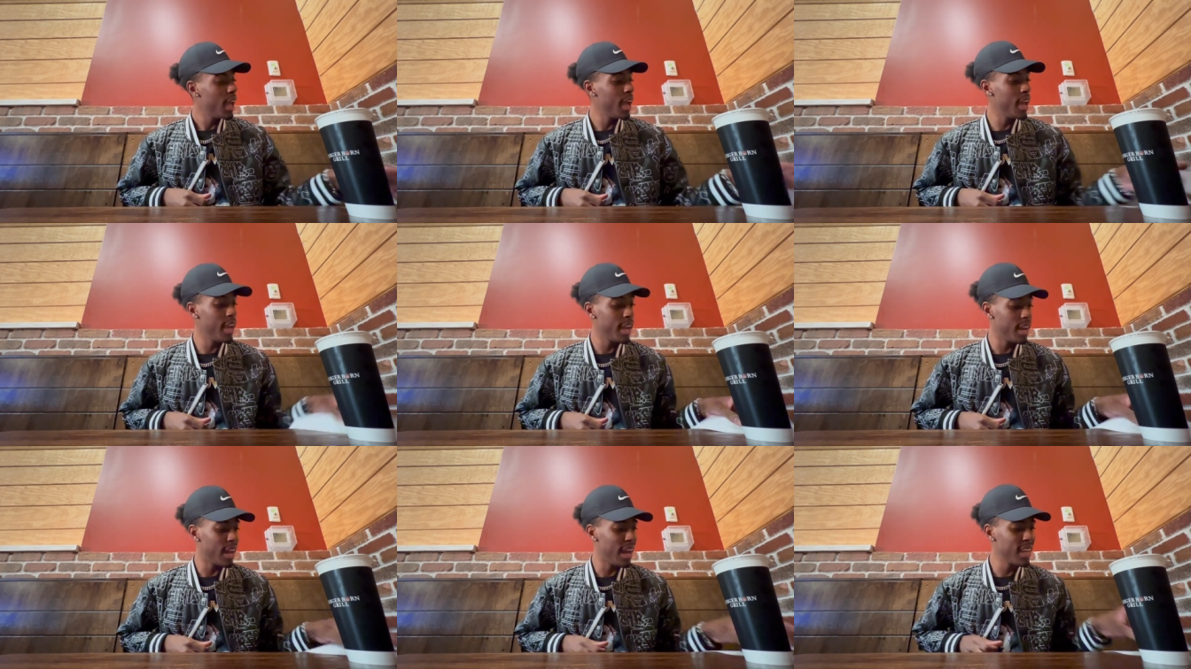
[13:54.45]

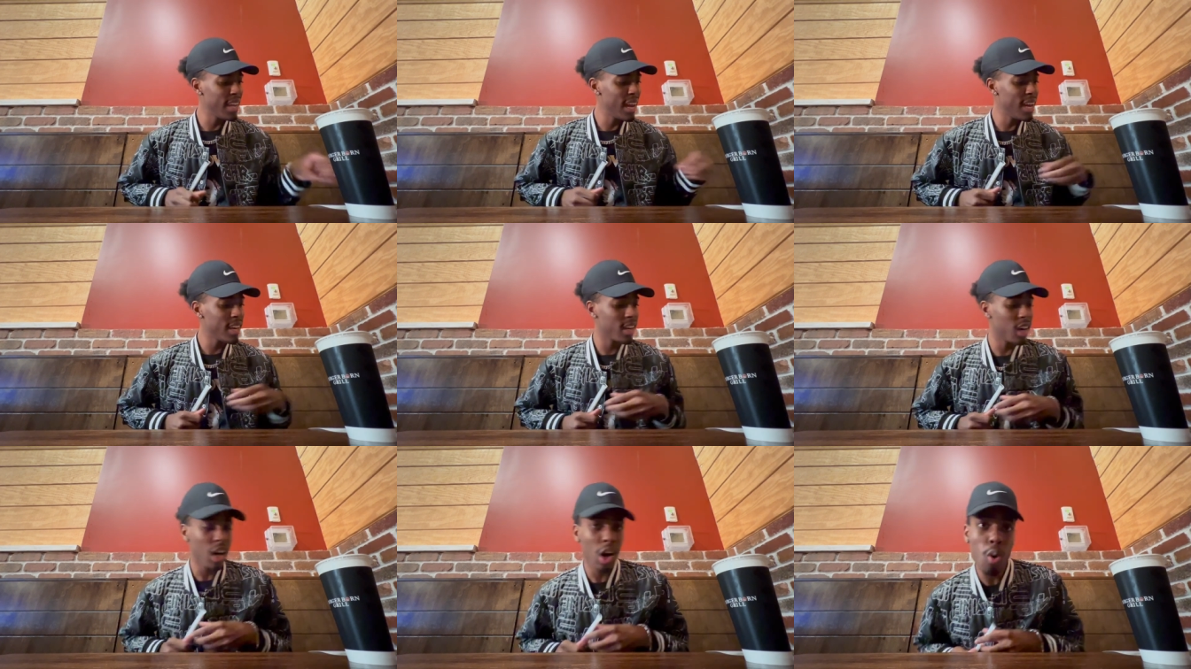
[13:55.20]
and I got
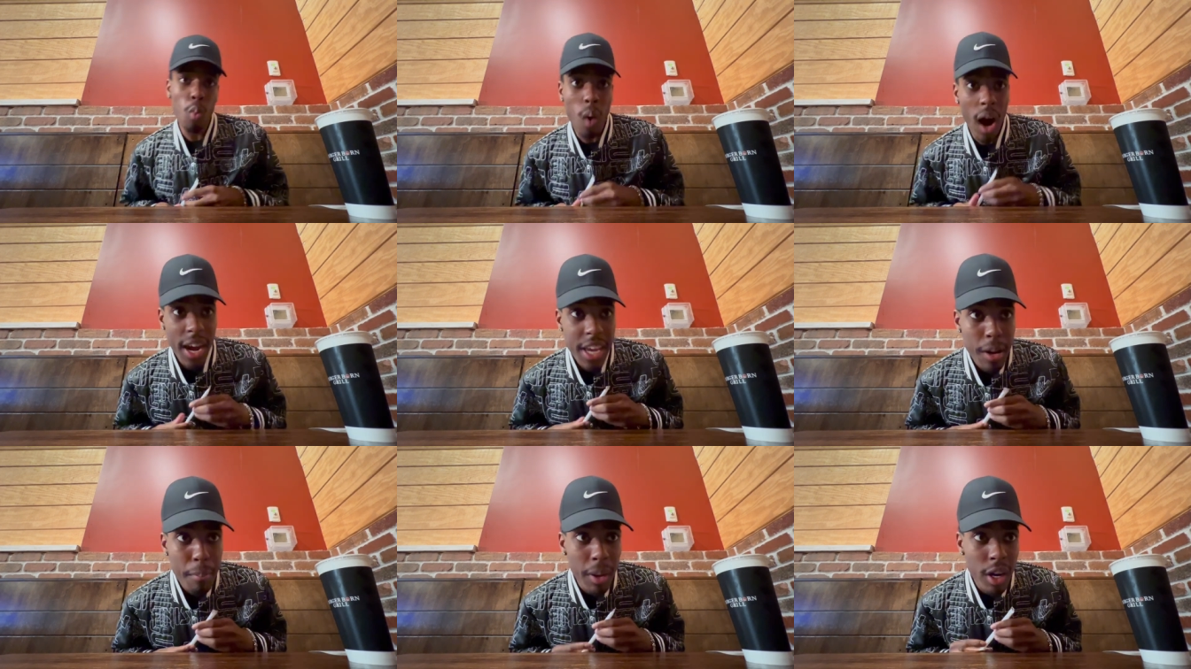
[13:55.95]
a
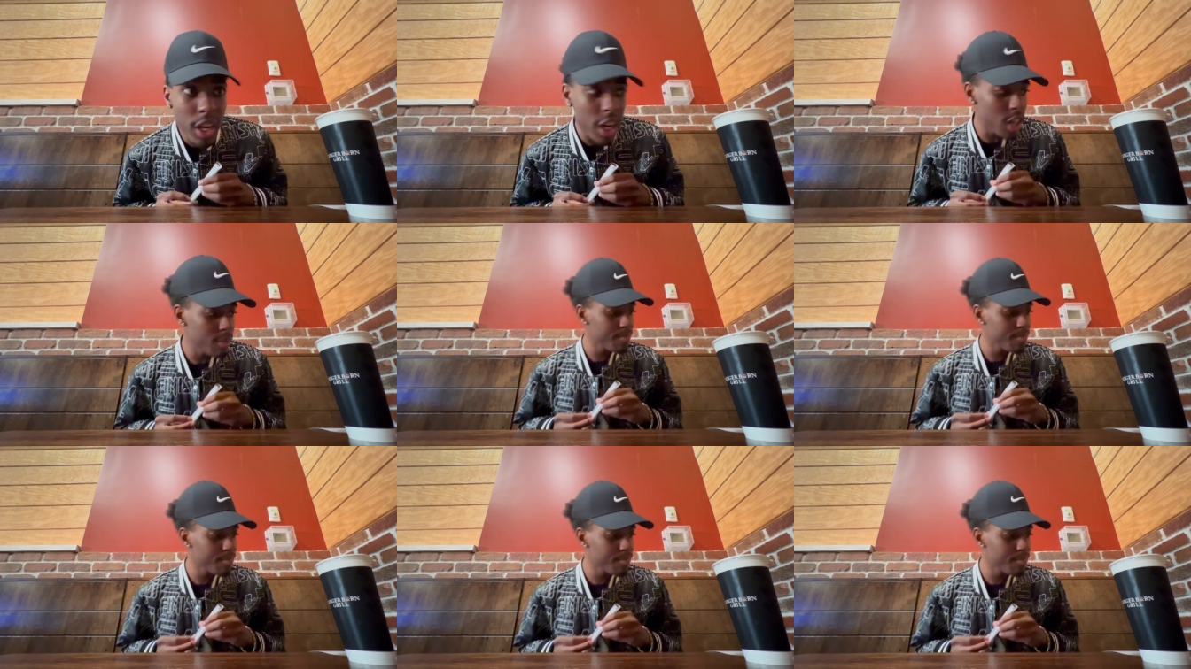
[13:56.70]
Hawaiian burger